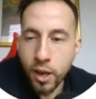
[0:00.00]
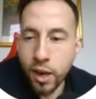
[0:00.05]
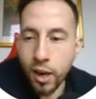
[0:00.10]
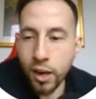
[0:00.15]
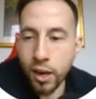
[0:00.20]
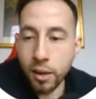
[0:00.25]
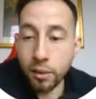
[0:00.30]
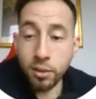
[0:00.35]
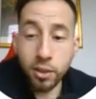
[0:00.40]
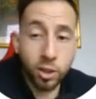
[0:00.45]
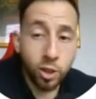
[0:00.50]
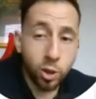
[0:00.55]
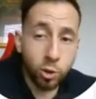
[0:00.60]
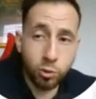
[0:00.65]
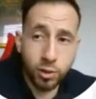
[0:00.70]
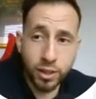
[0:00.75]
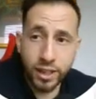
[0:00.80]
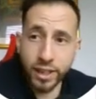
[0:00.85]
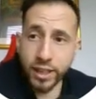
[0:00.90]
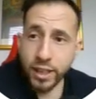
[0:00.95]
I'm going to go
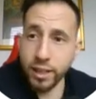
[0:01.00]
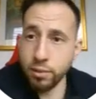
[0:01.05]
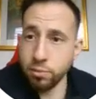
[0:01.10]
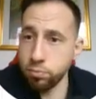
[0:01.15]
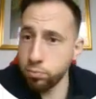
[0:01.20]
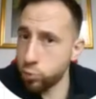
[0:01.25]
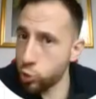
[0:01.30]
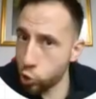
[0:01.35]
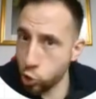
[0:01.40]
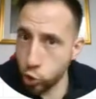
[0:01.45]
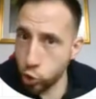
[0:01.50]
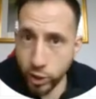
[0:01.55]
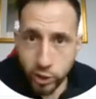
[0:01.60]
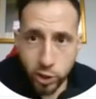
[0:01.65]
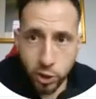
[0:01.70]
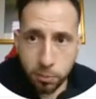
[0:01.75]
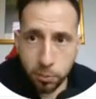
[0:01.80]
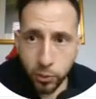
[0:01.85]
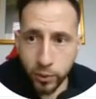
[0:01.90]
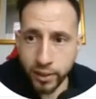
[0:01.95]
really straight to
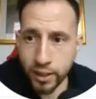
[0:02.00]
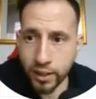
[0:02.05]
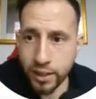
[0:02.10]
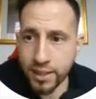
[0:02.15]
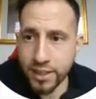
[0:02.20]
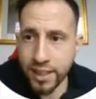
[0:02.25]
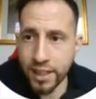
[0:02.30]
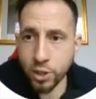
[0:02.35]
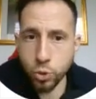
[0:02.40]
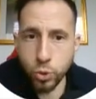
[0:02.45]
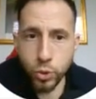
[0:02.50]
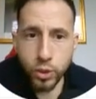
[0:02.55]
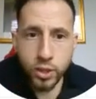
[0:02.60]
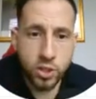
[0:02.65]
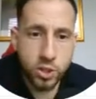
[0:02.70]
the point now. Let's get into it.